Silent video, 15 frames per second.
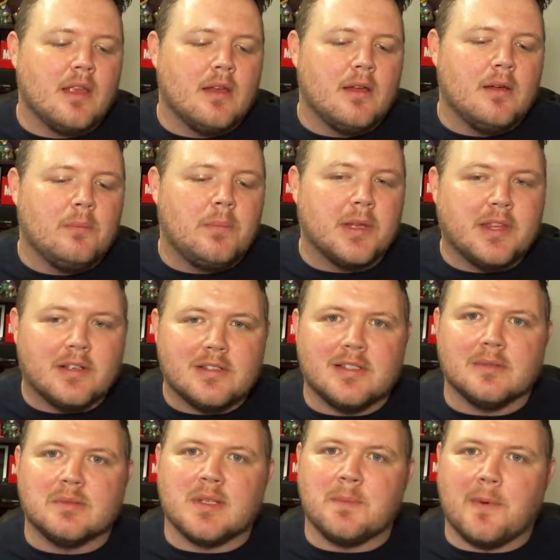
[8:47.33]
But there's some
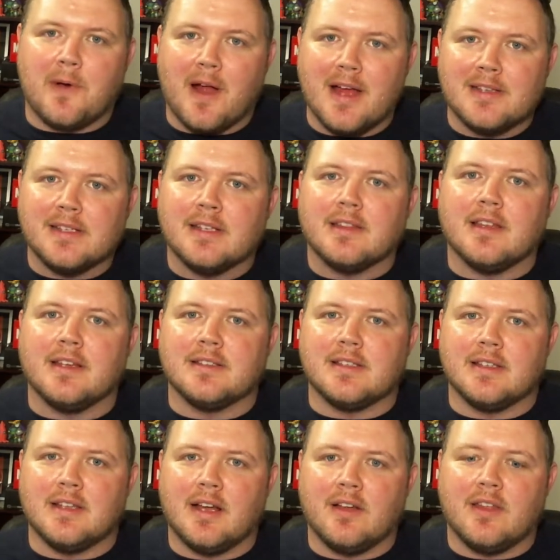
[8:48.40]
surprising things in
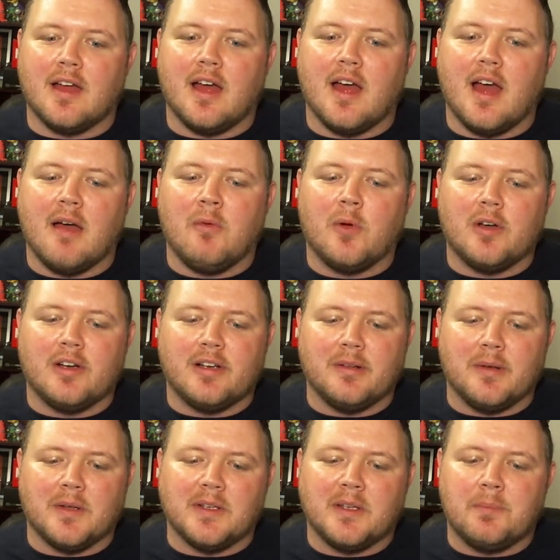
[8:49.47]
there that I
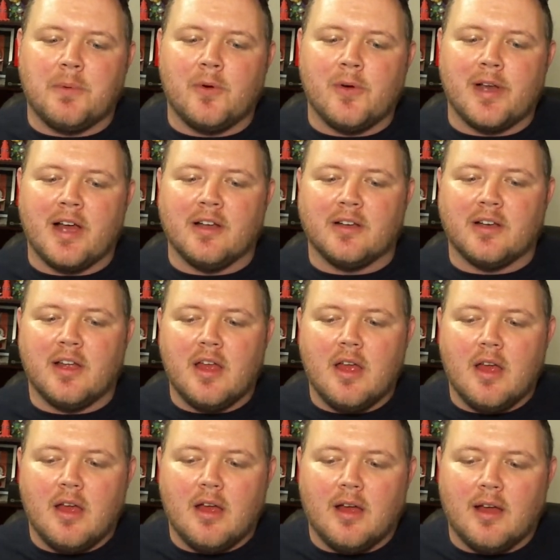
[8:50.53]
wanted to point out,
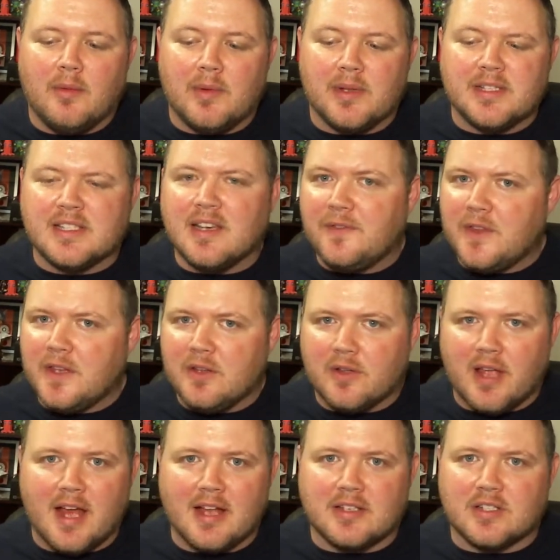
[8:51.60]
and stuff that you
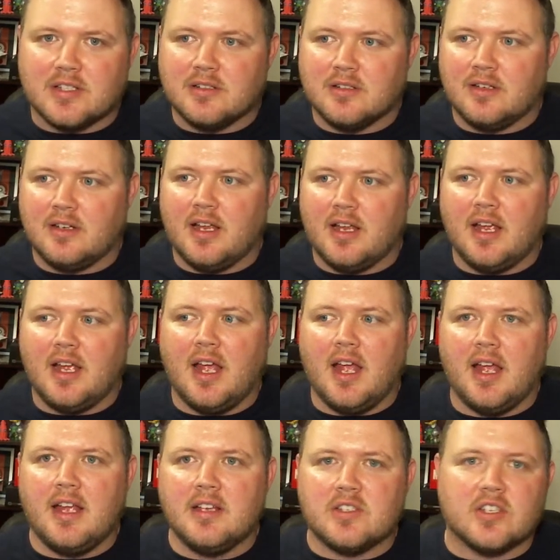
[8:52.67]
catch
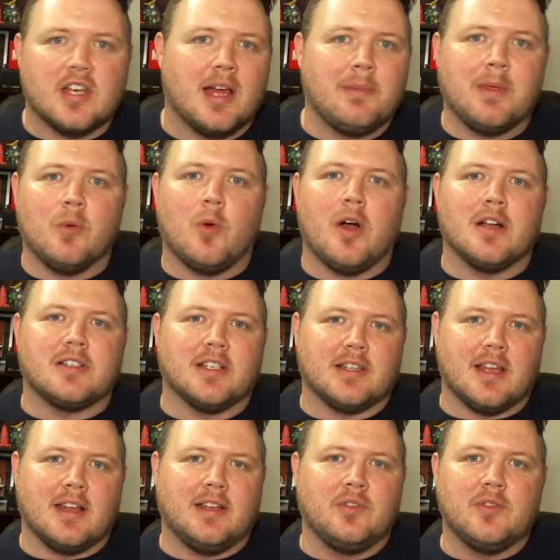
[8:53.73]
each time you watch it
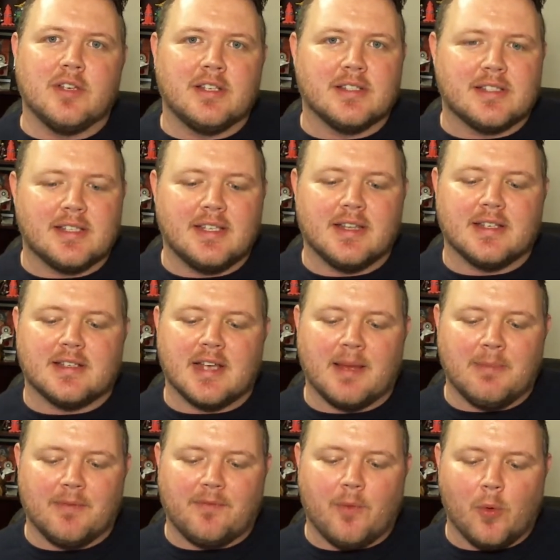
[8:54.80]
that you didn't see the time
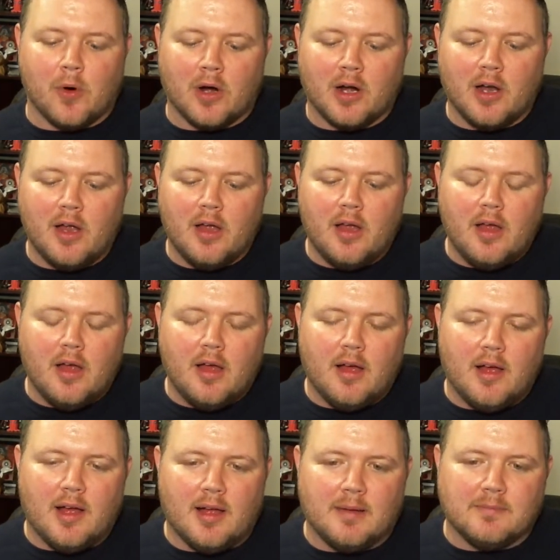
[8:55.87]
before.
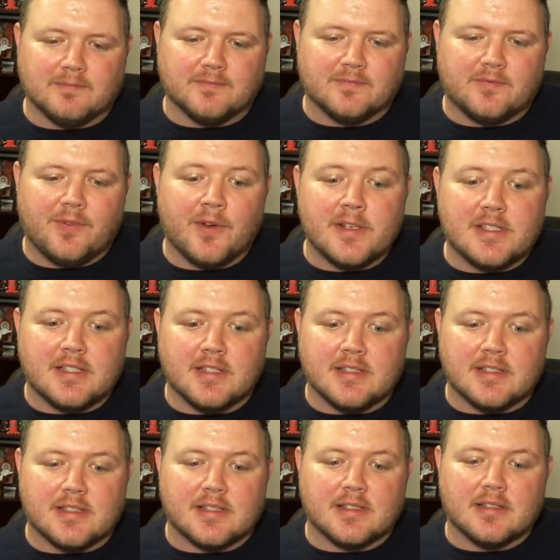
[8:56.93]
For
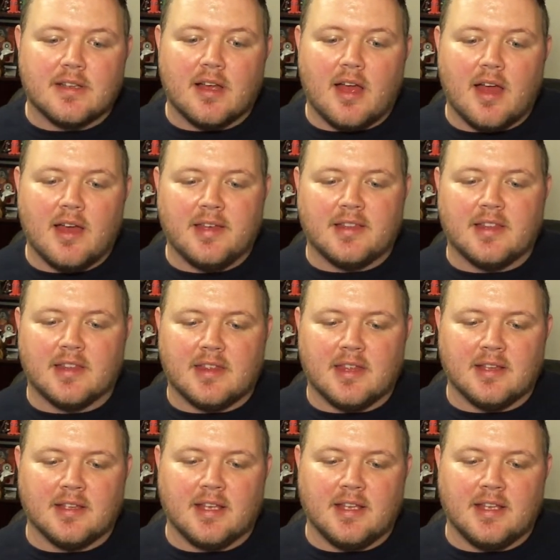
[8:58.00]
instance, I think the thing
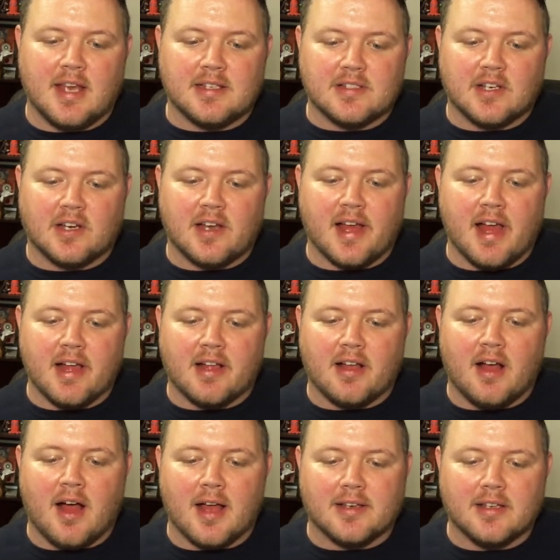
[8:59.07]
that yesterday I caught